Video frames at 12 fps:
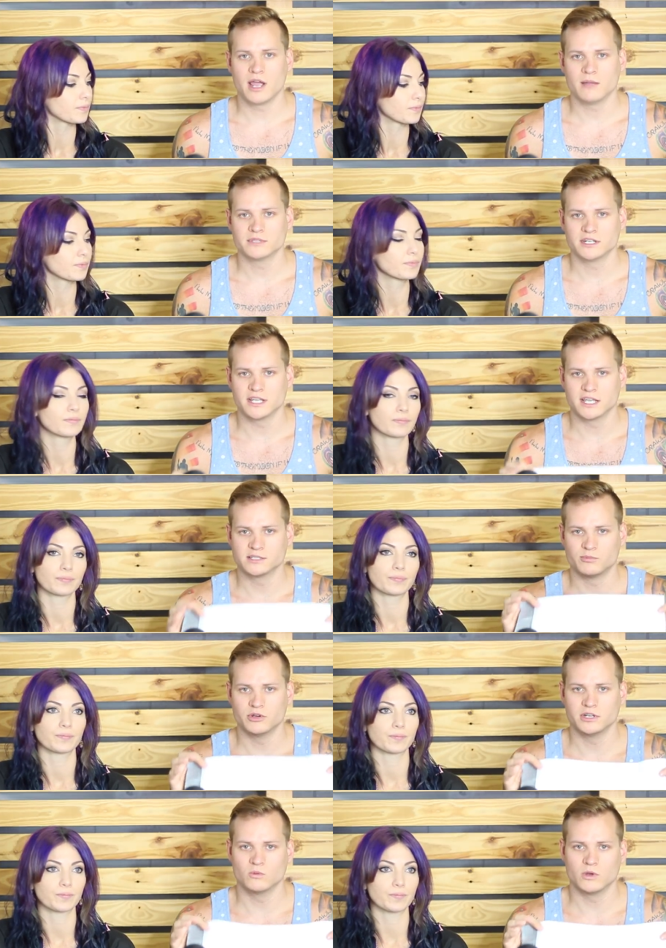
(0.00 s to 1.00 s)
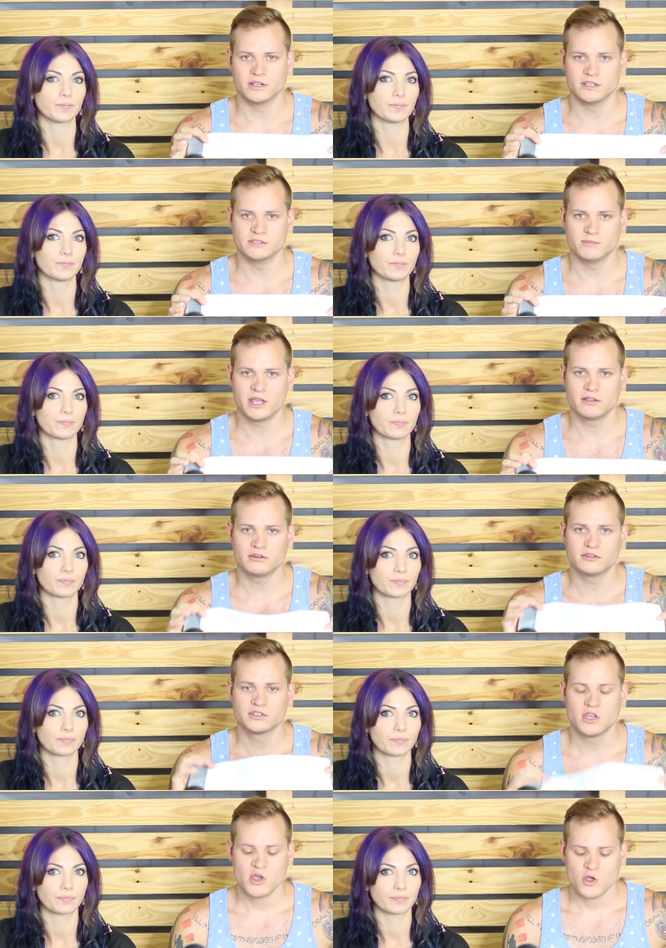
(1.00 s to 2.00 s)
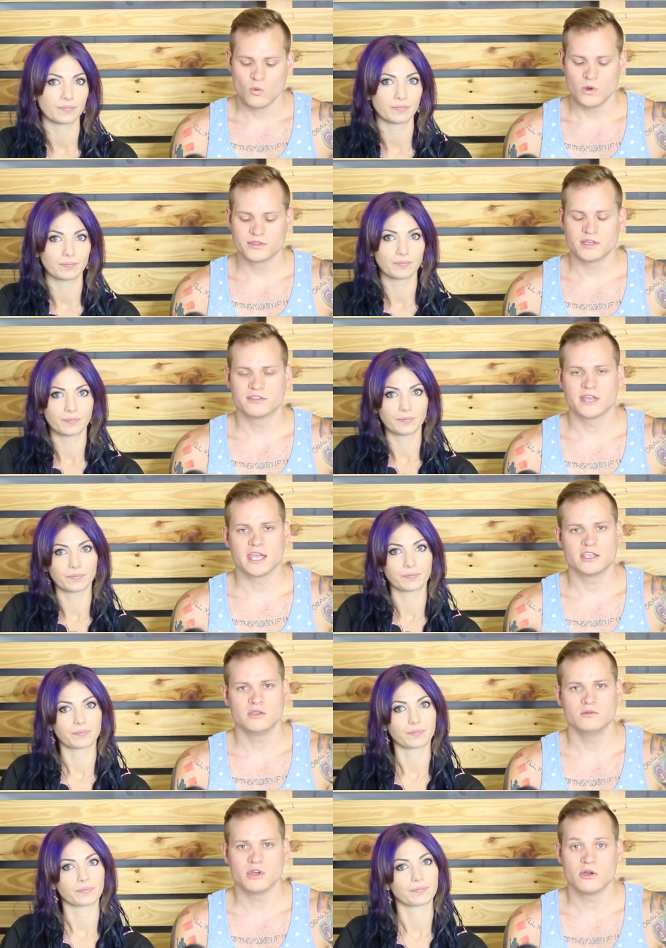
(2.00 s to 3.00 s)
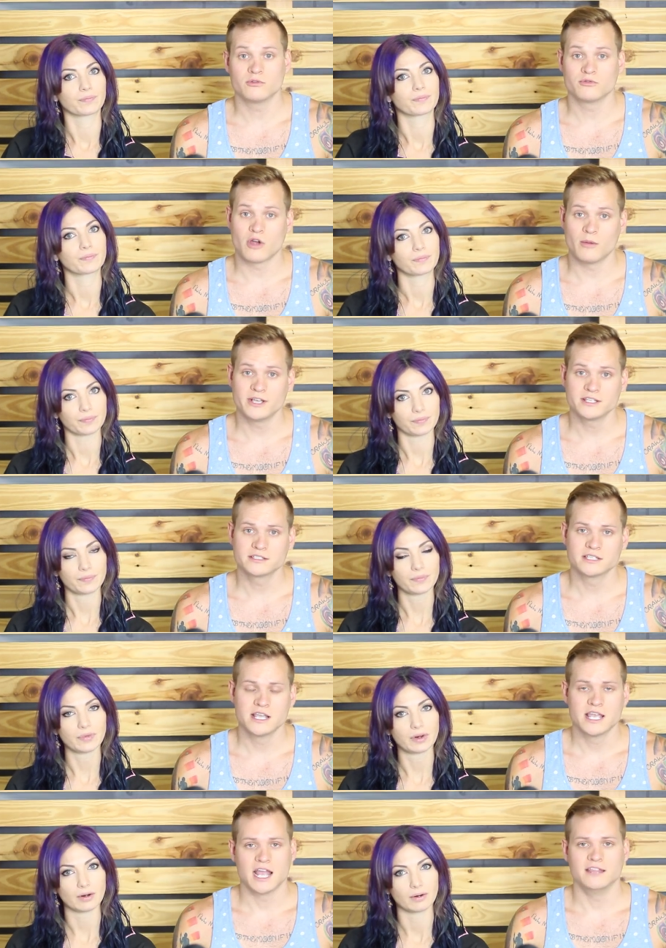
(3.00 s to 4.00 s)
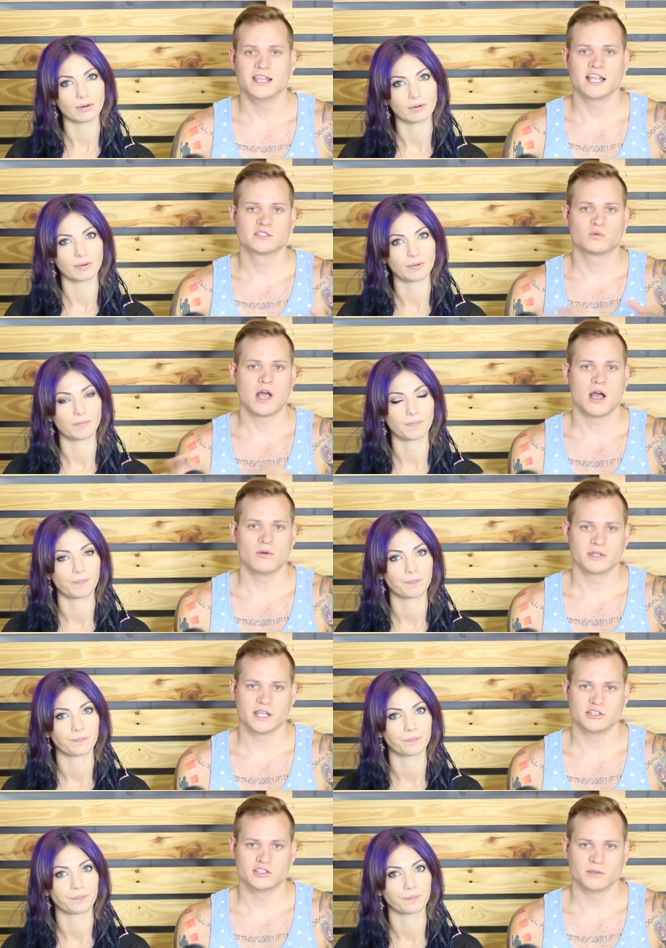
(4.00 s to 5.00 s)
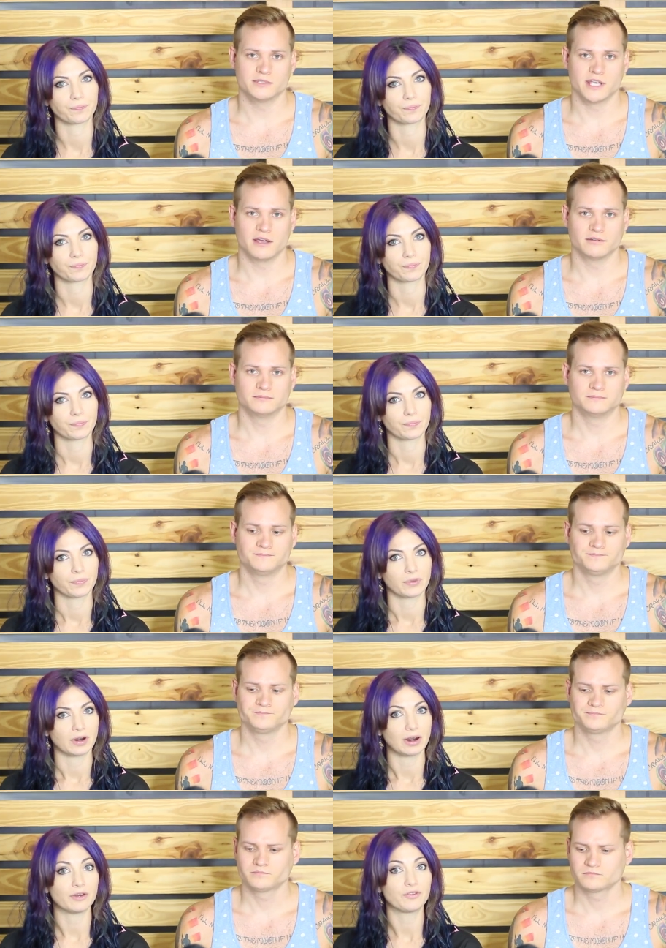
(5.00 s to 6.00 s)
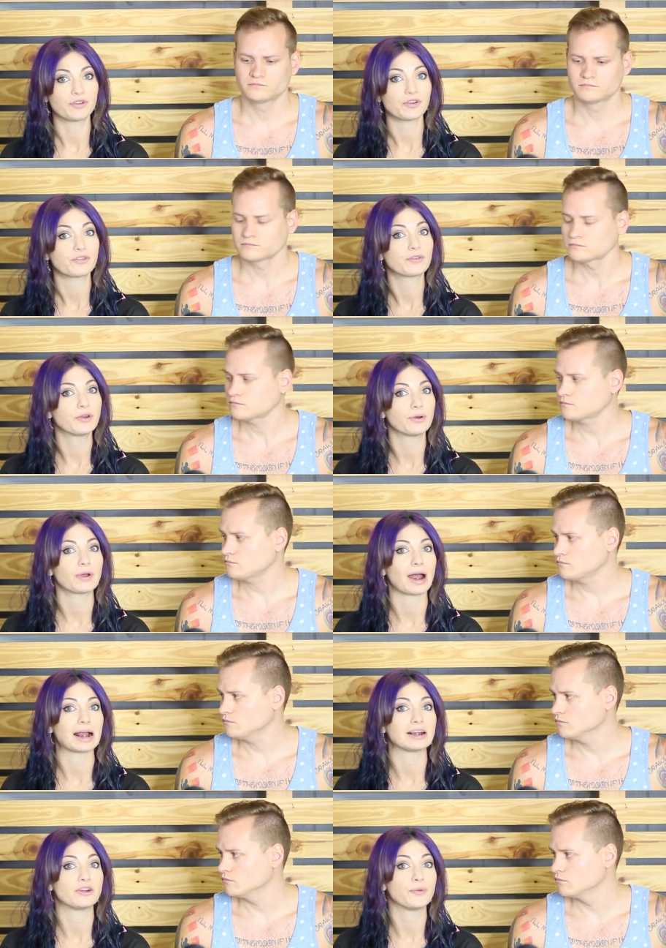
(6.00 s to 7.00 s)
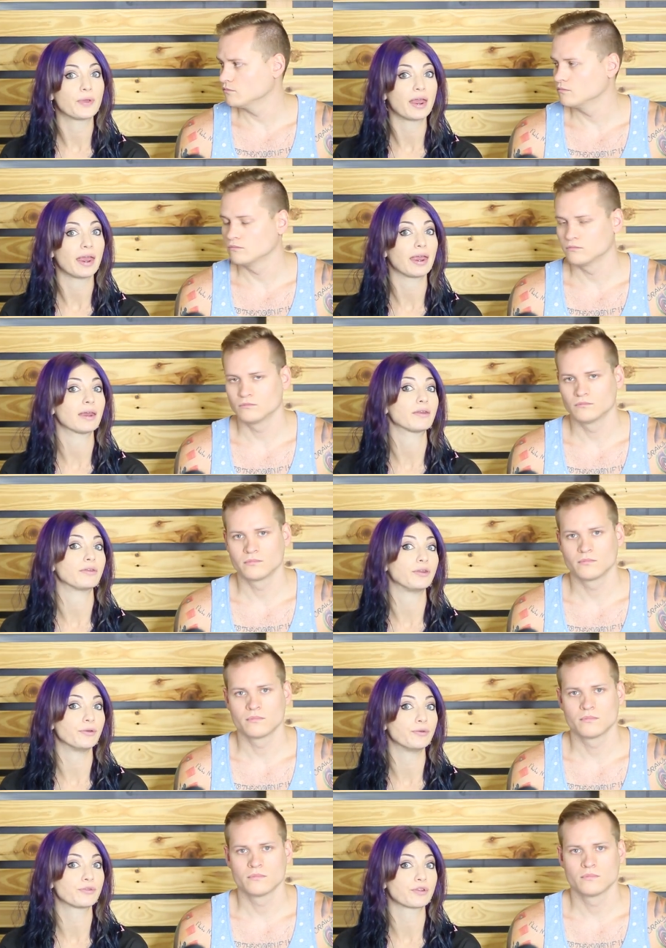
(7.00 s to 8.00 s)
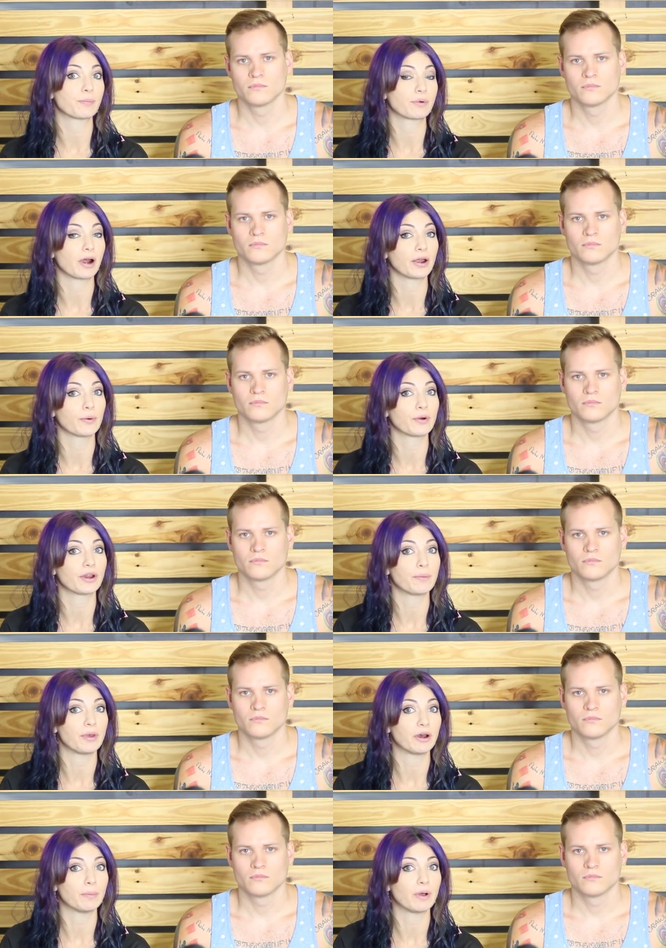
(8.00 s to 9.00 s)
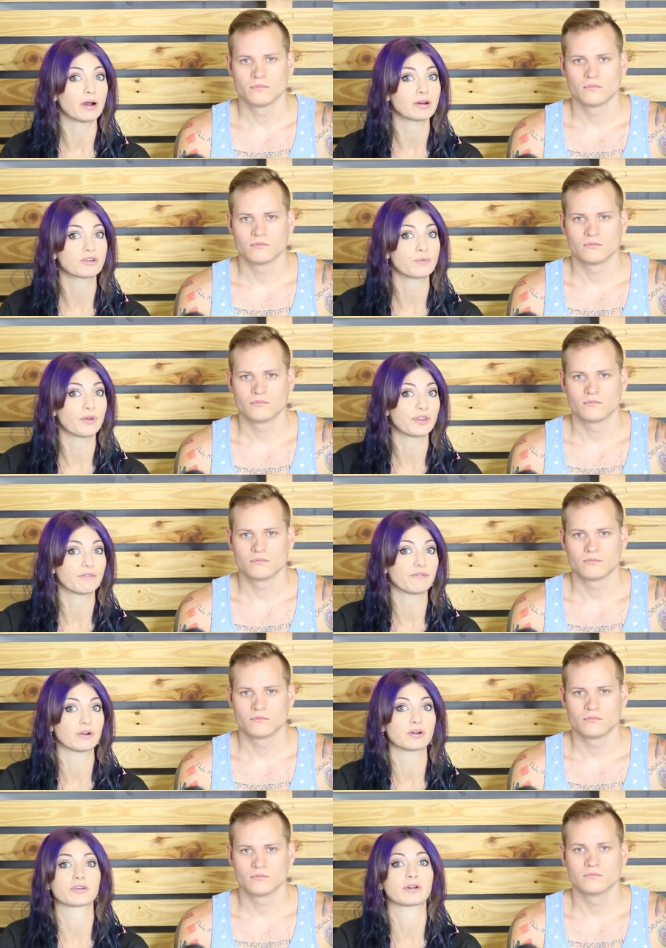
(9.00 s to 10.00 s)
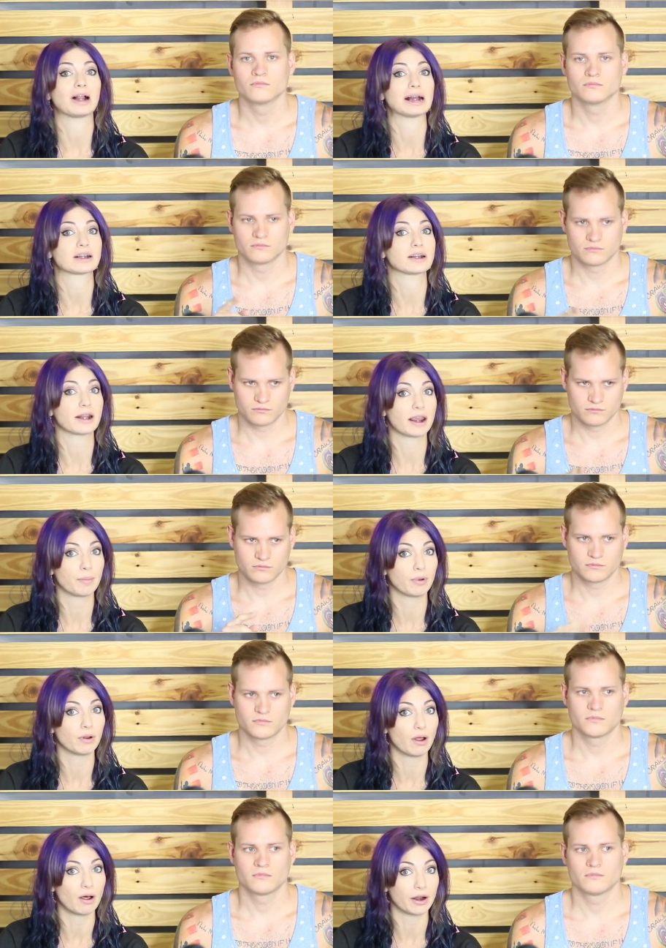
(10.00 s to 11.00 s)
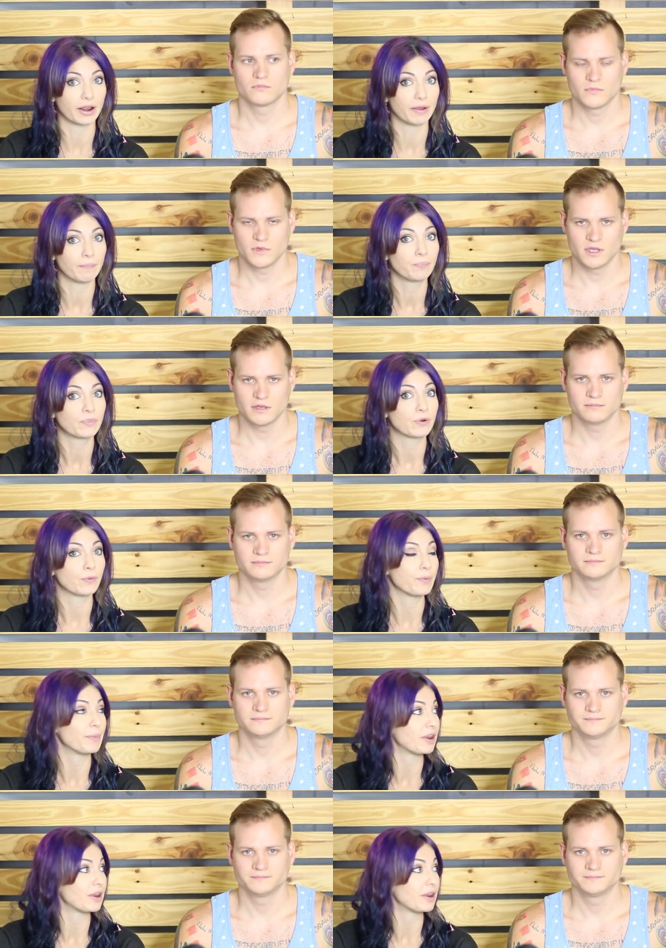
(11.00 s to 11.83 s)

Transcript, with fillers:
Speaker 1: wrapped and it gets put in one of these mailers with a thank you note from us, and that's how it gets shipped out.
Speaker 2: And just know, guys, you can't use a priority mailbox with a first class label on it. Yeah. We